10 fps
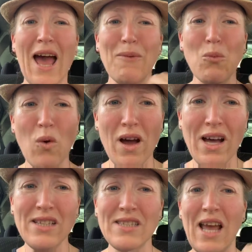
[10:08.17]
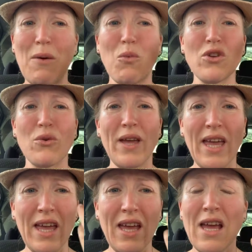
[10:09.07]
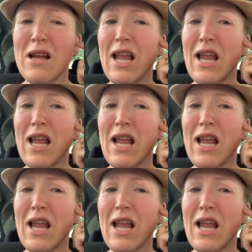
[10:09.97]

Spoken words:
and words and what you hear.